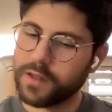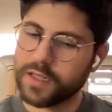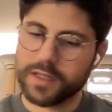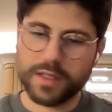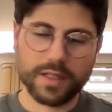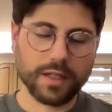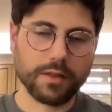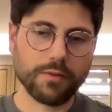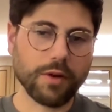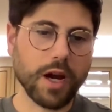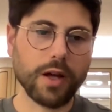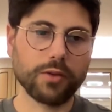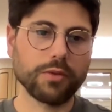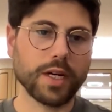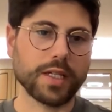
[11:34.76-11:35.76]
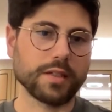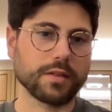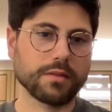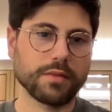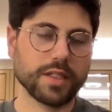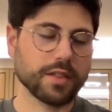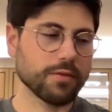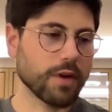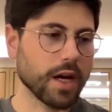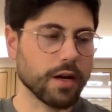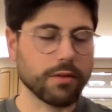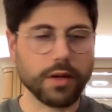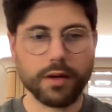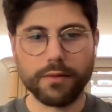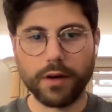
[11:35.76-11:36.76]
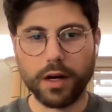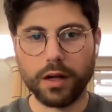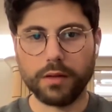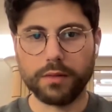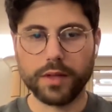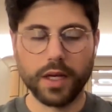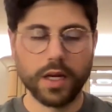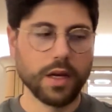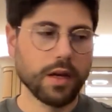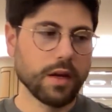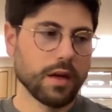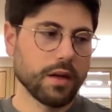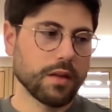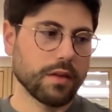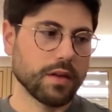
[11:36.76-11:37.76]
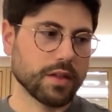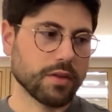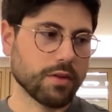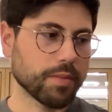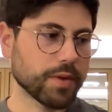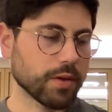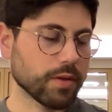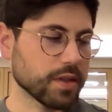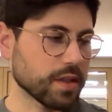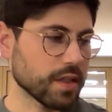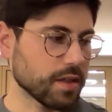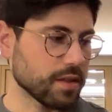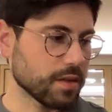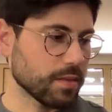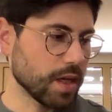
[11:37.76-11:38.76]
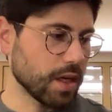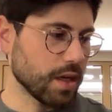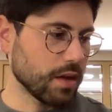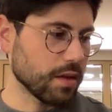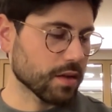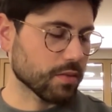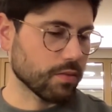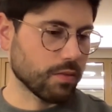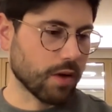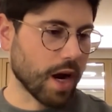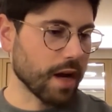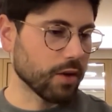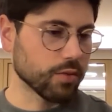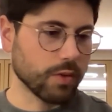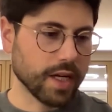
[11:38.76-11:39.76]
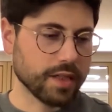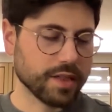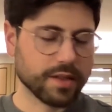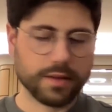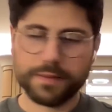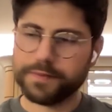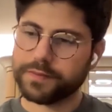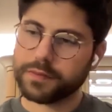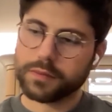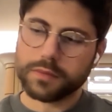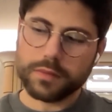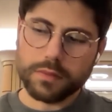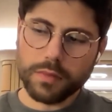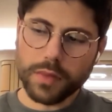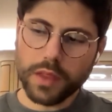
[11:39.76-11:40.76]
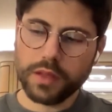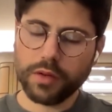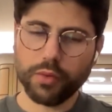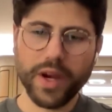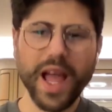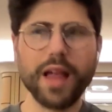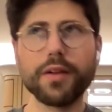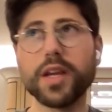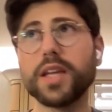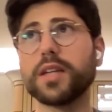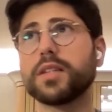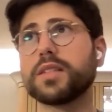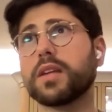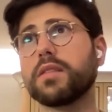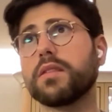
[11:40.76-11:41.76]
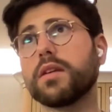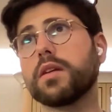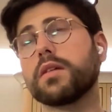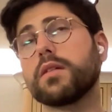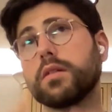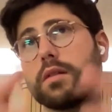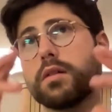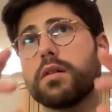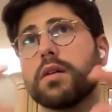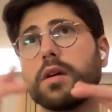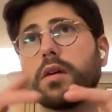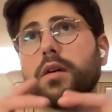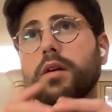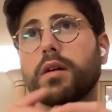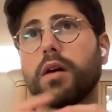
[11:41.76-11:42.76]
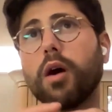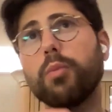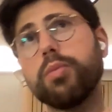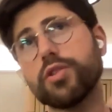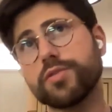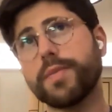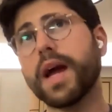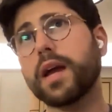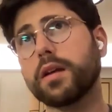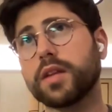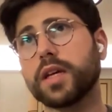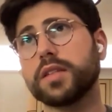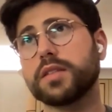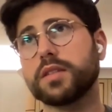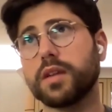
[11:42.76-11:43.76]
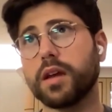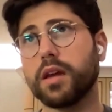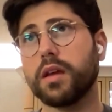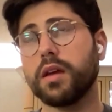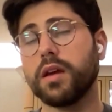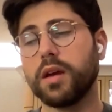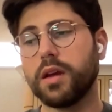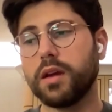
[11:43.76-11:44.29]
this is like the Wild West. This is why I don't get involved. The crypto continues to be this Wild West. The reality is, I think I'll push back on that and say,